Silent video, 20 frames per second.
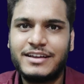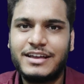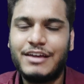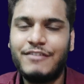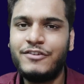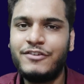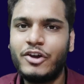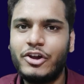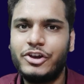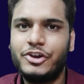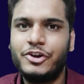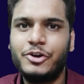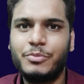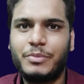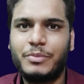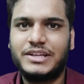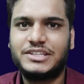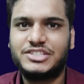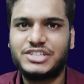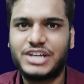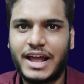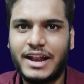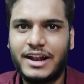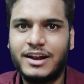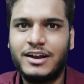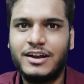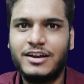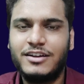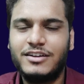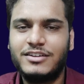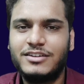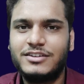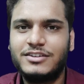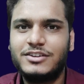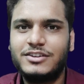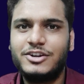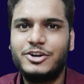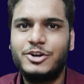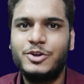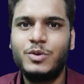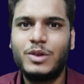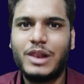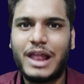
if you're new to my channel, do